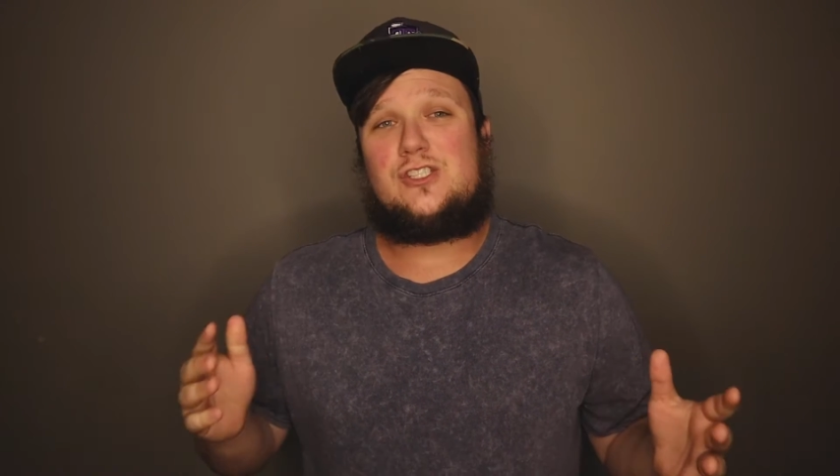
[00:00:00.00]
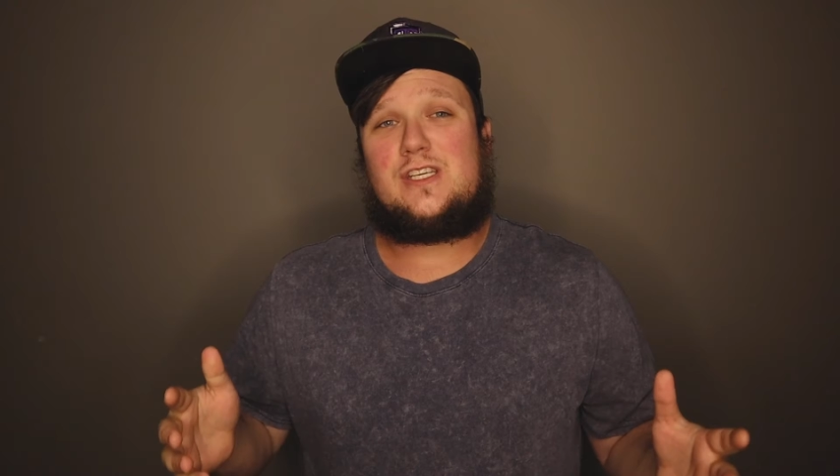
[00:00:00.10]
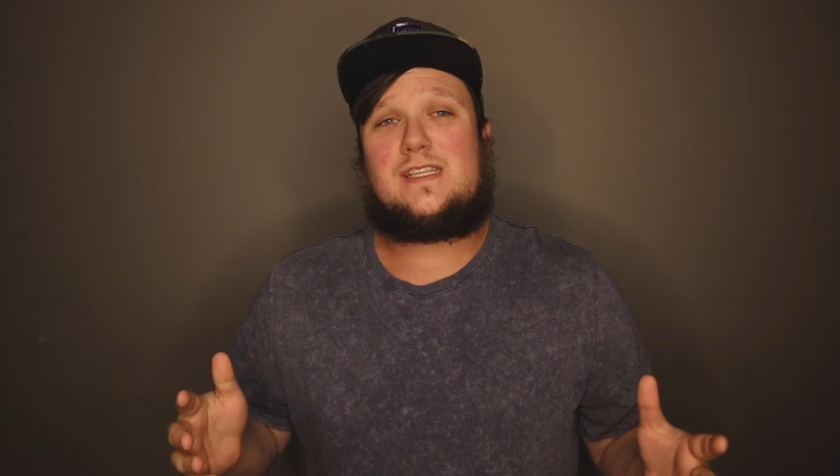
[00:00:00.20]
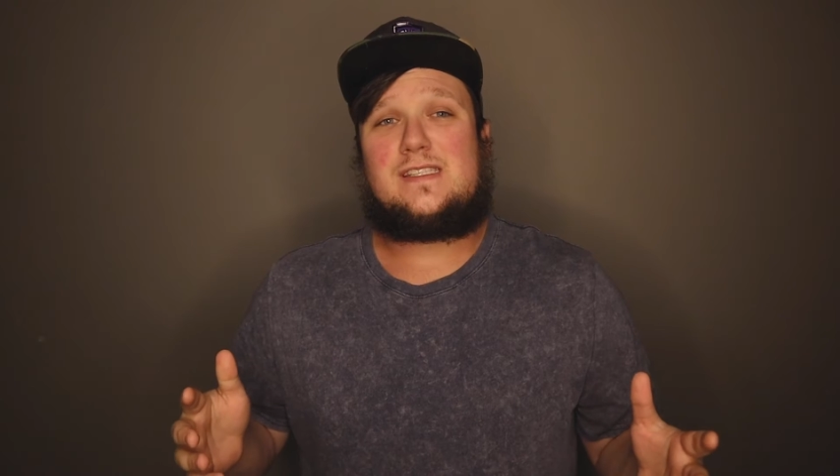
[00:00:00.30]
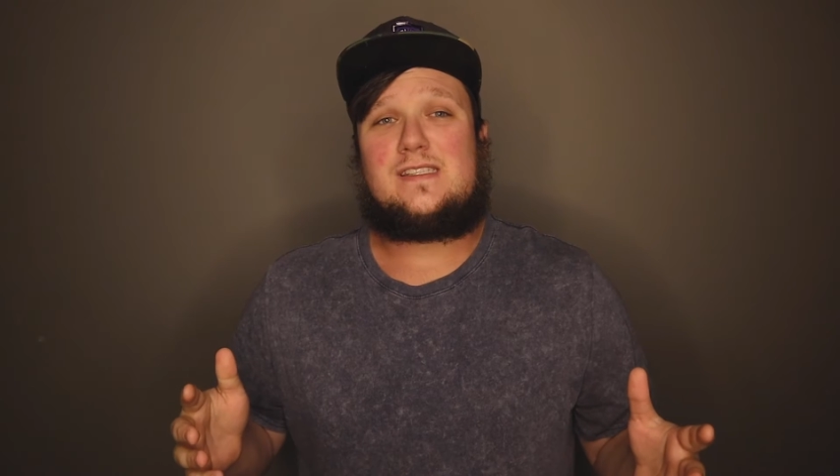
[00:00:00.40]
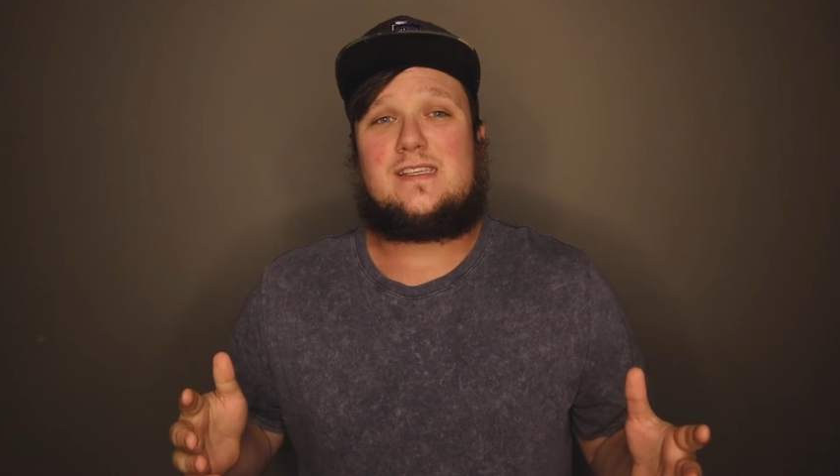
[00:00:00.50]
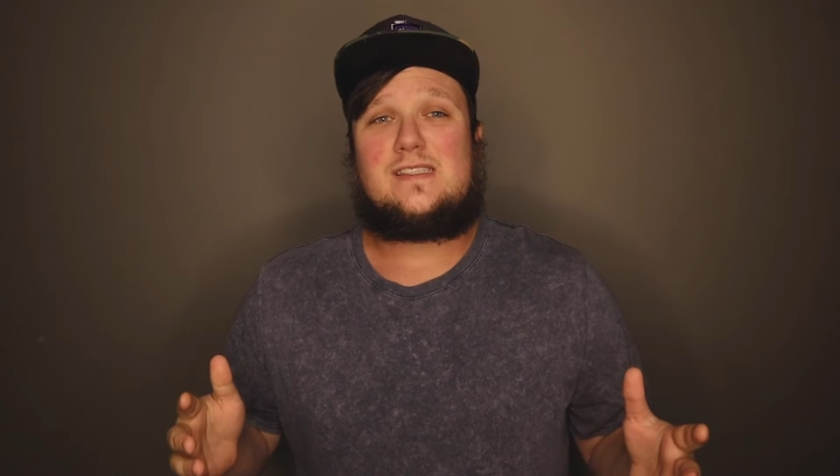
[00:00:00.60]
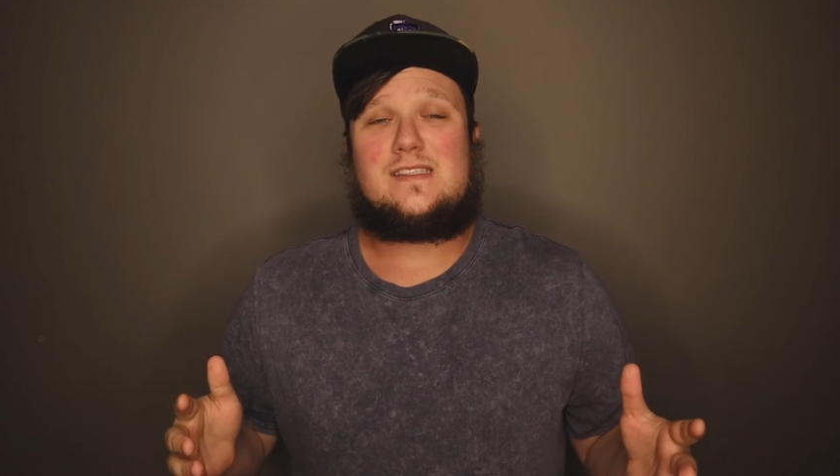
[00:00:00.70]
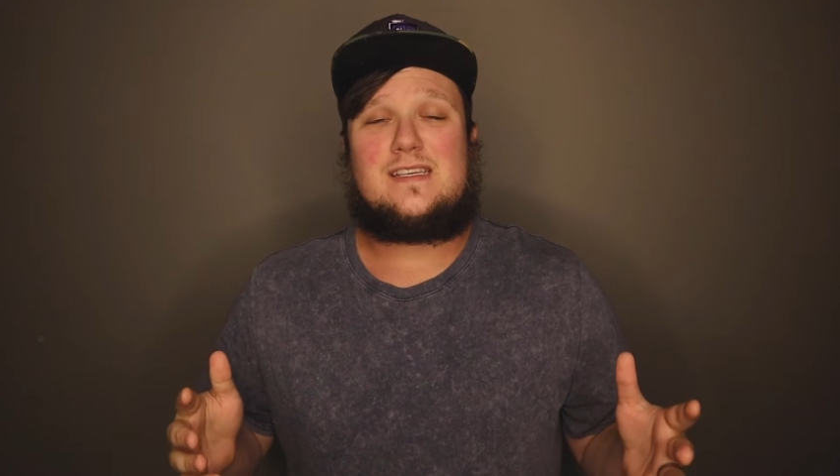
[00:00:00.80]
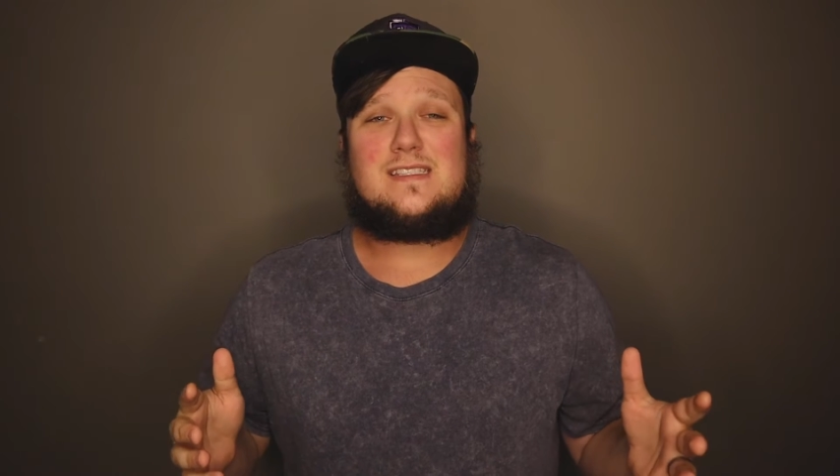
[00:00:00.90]

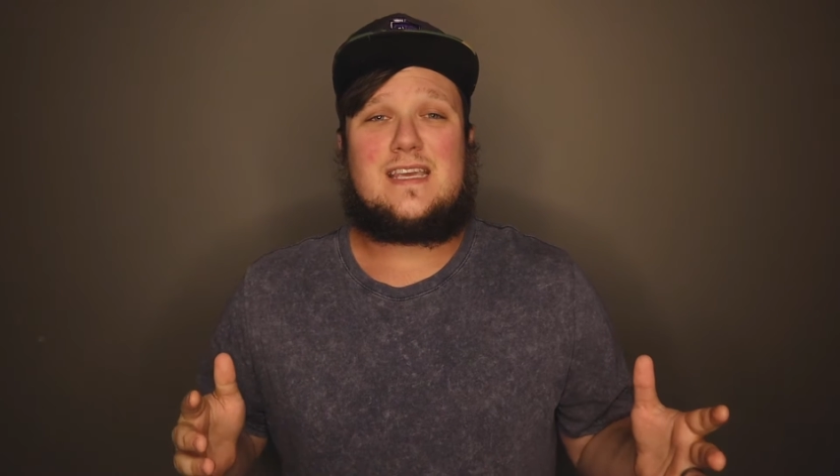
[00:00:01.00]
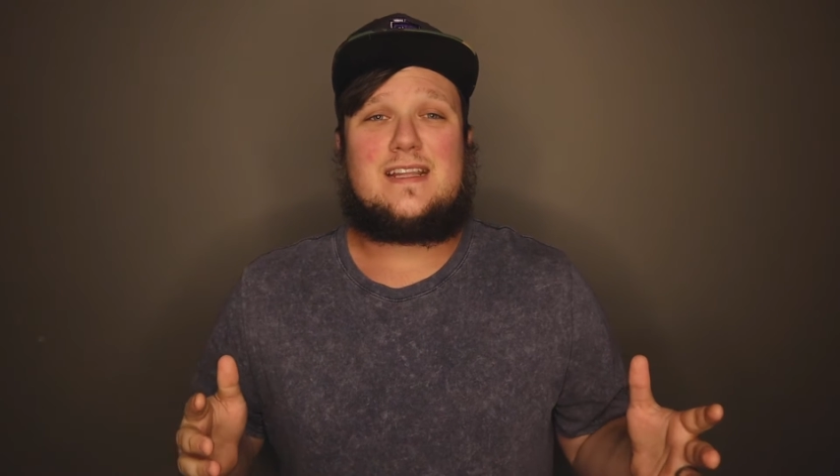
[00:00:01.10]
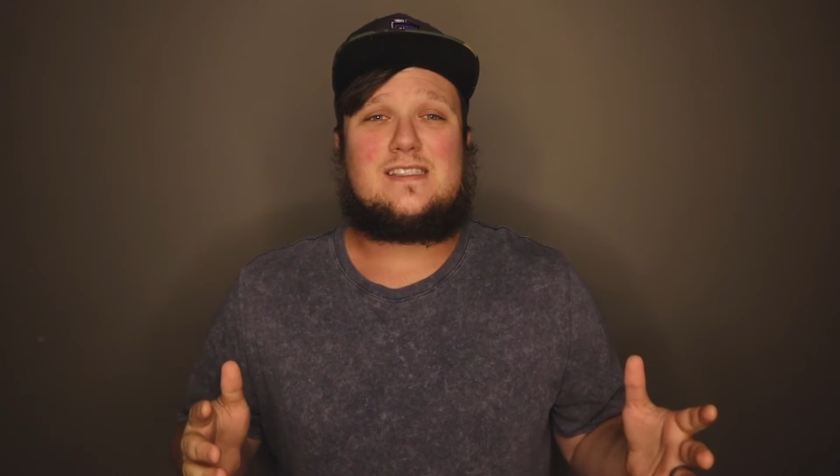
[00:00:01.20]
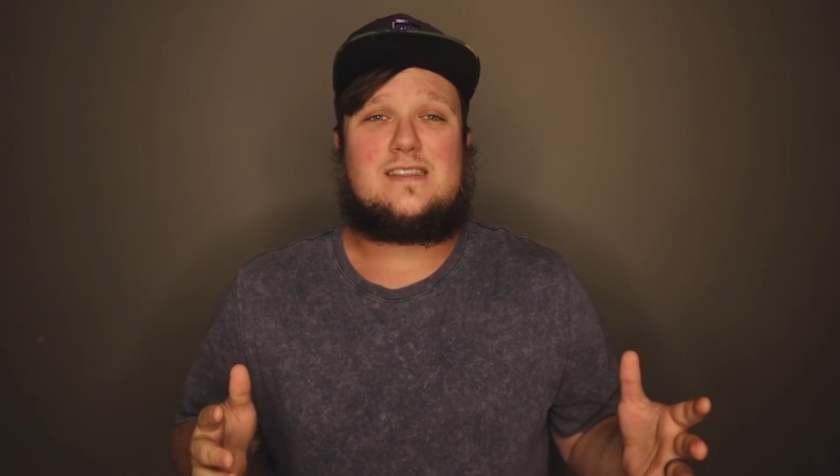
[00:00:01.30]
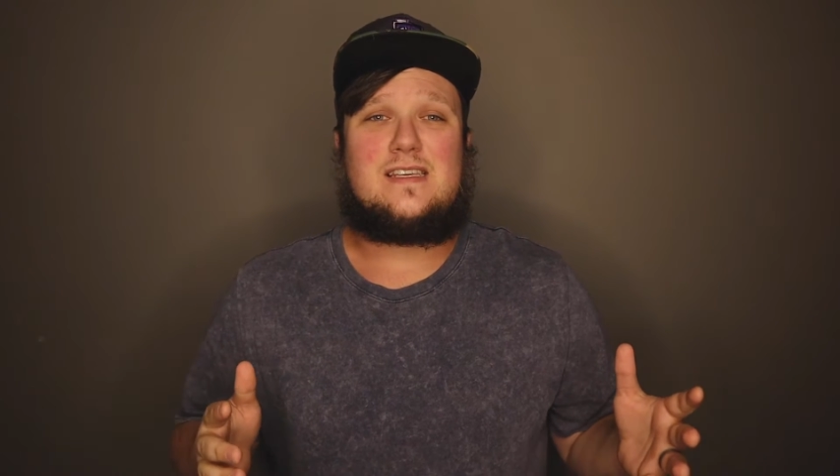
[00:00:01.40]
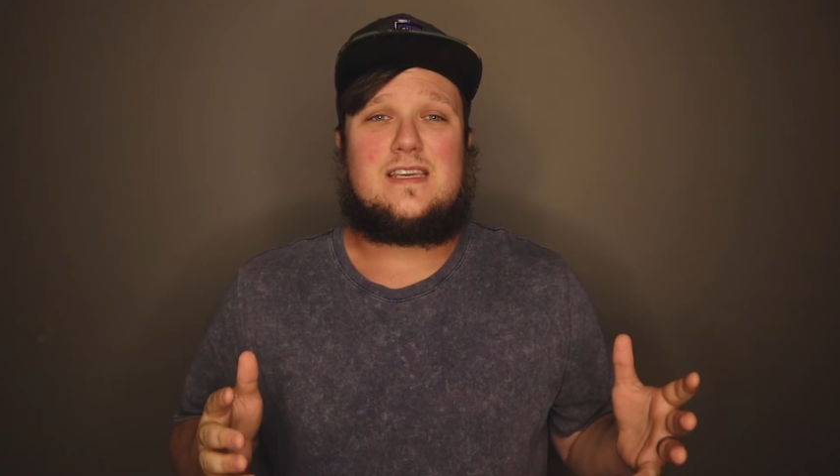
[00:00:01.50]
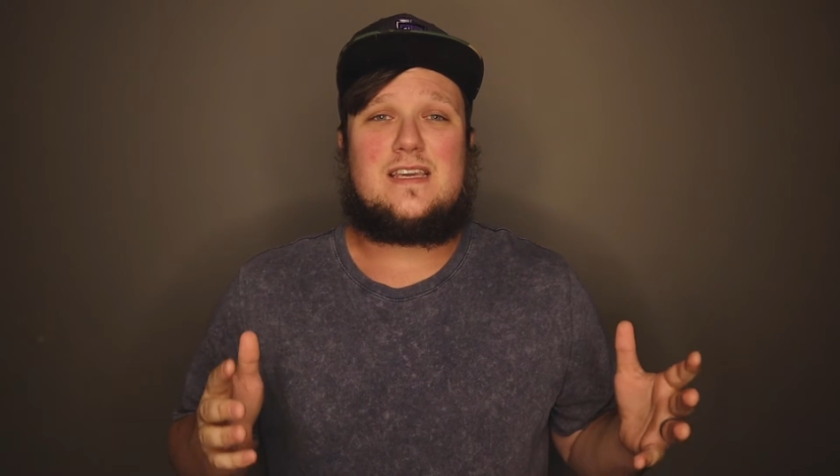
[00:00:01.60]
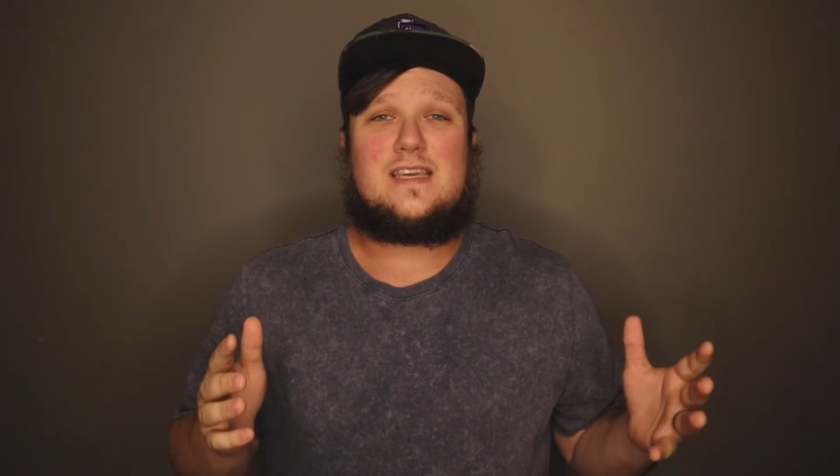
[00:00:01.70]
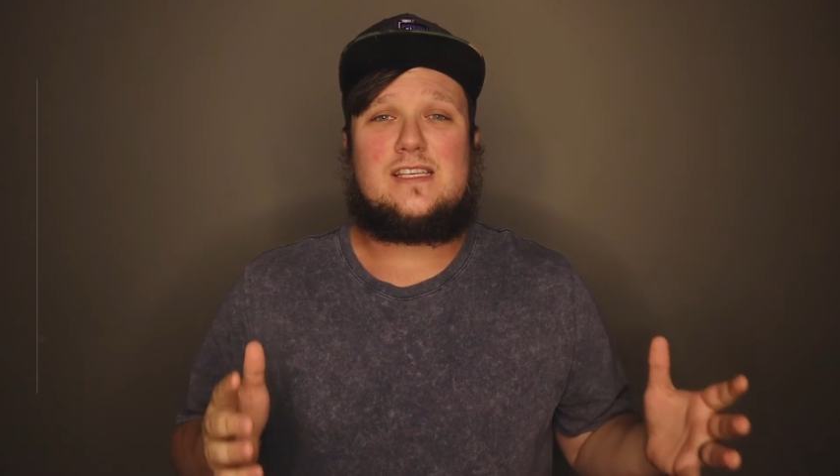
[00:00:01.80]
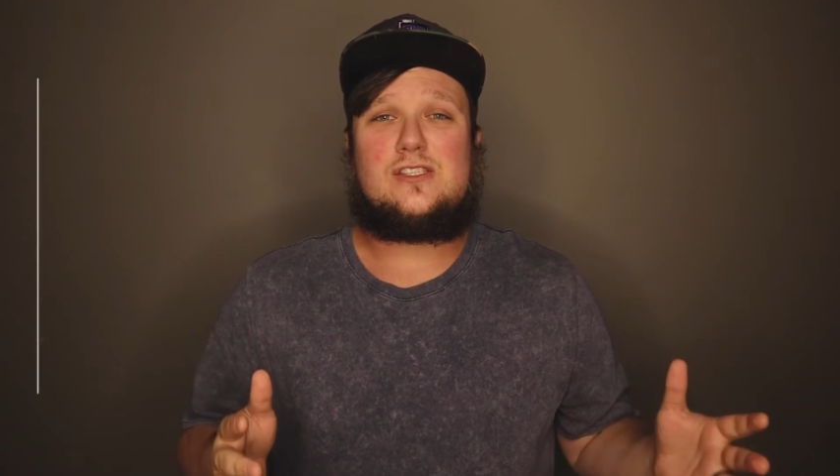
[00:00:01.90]
Genesis contains
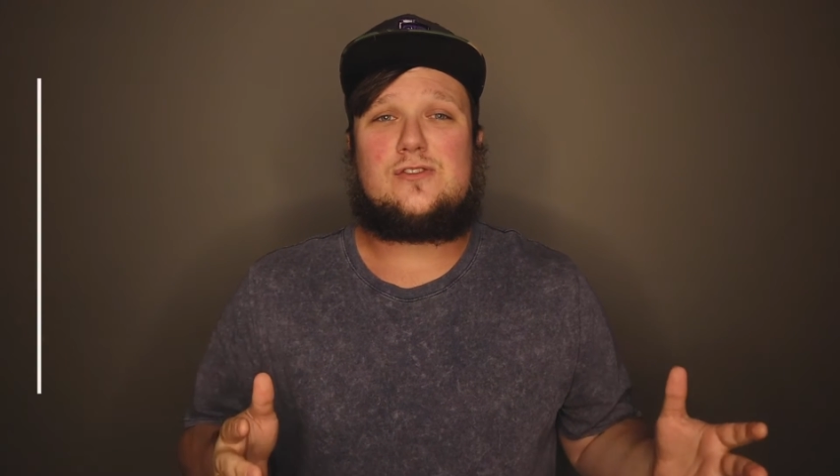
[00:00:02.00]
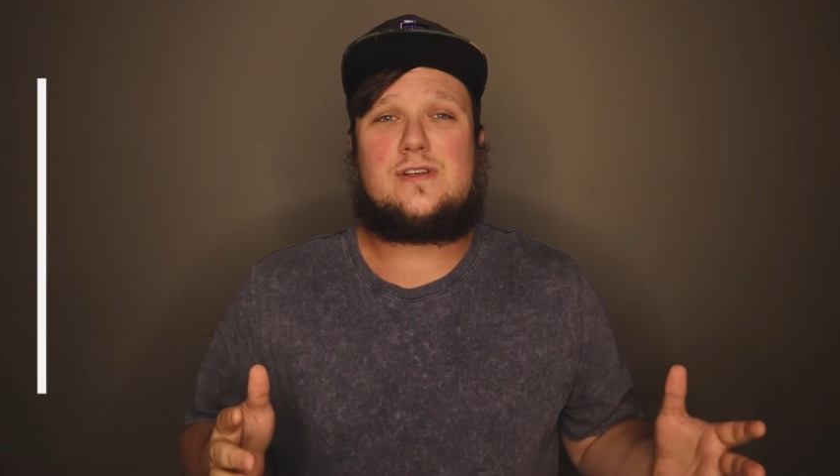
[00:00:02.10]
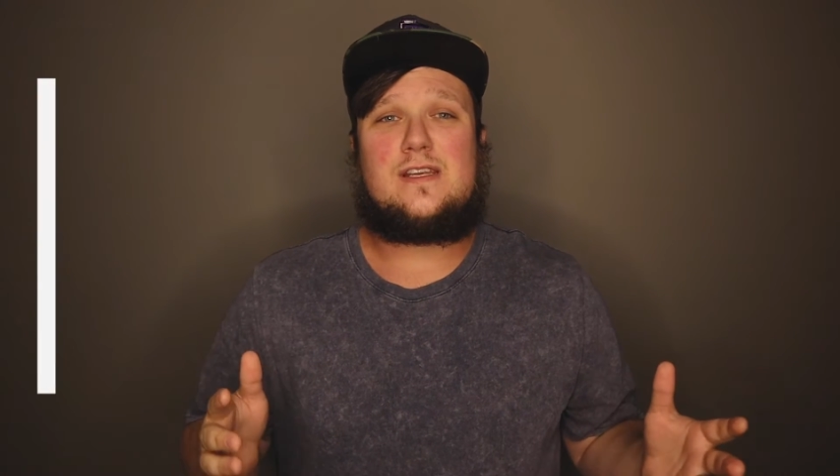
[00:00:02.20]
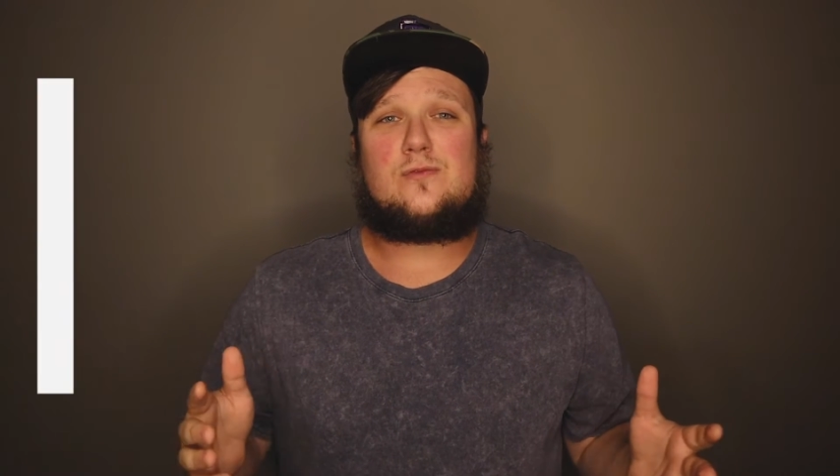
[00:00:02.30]
the history